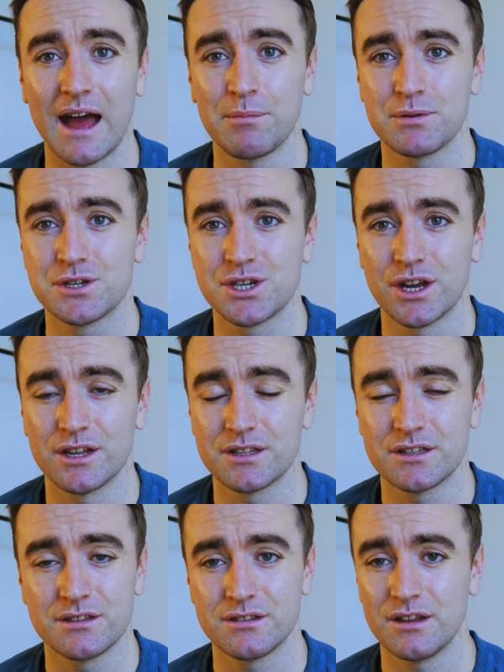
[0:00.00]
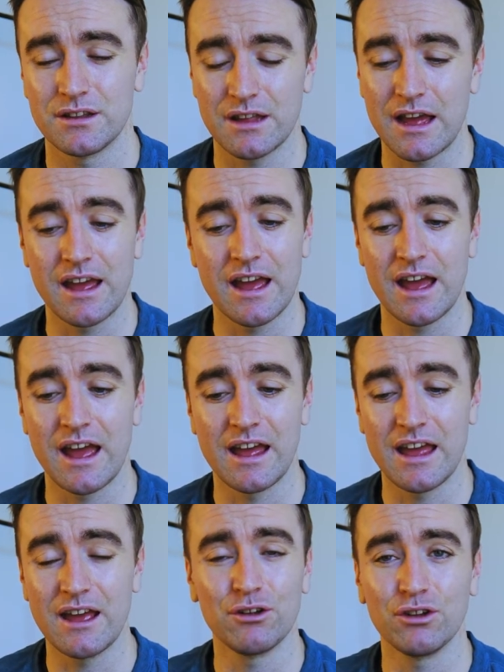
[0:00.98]
aperture.
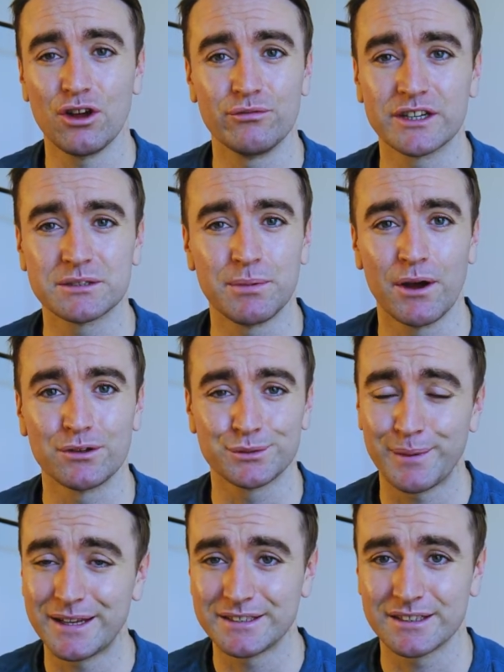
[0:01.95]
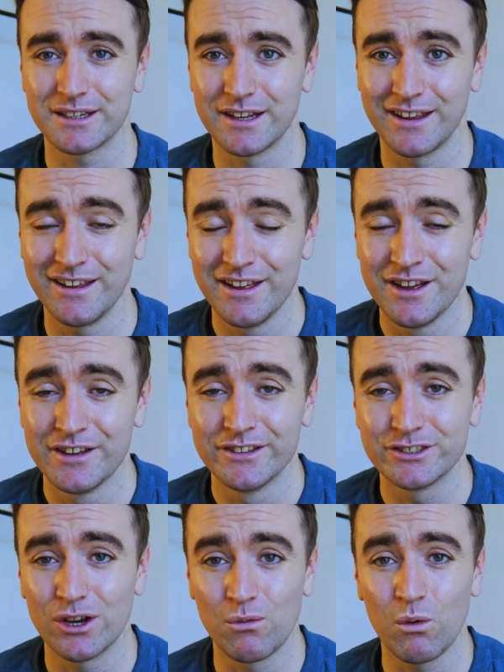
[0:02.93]
It'll overexpose basically.
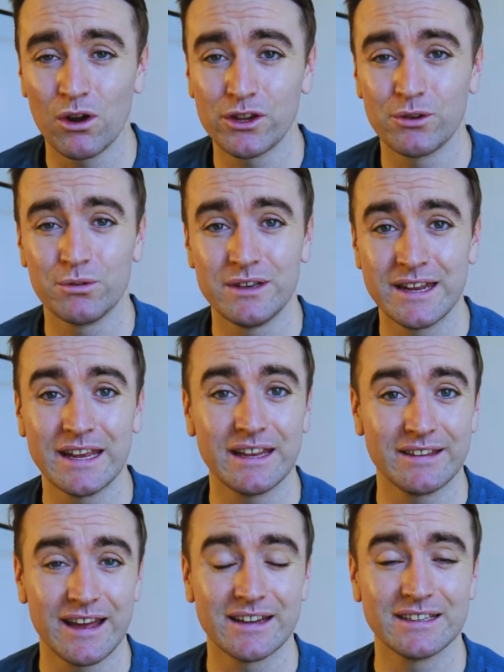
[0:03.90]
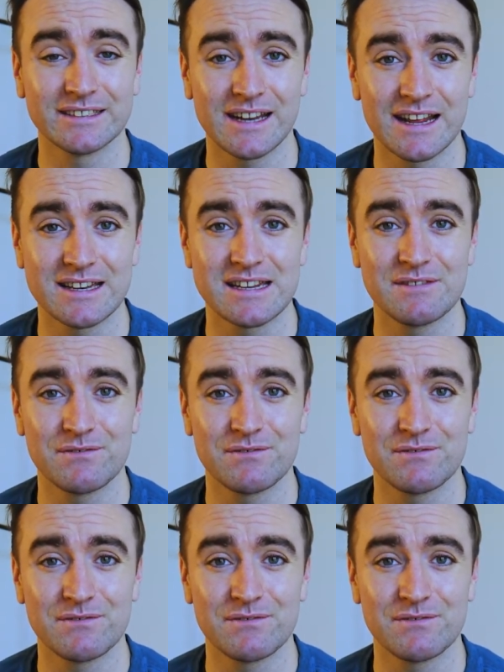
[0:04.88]
So what you need then is an ND